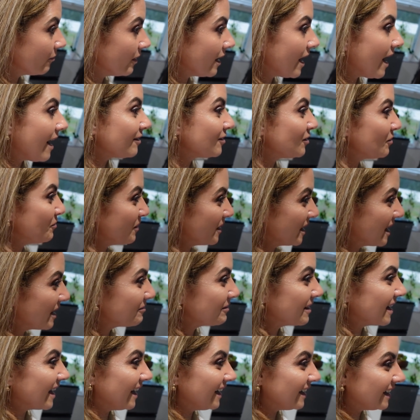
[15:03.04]
we have to pick
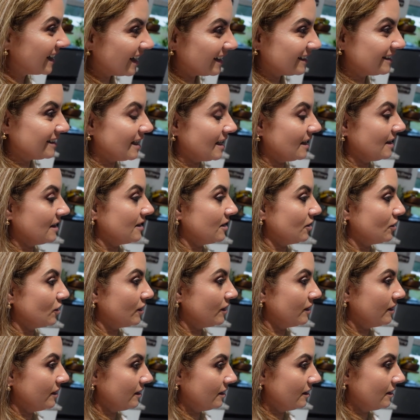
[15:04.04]
up Keilly at
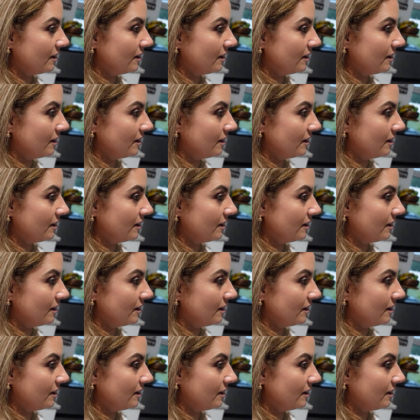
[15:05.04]
10:30.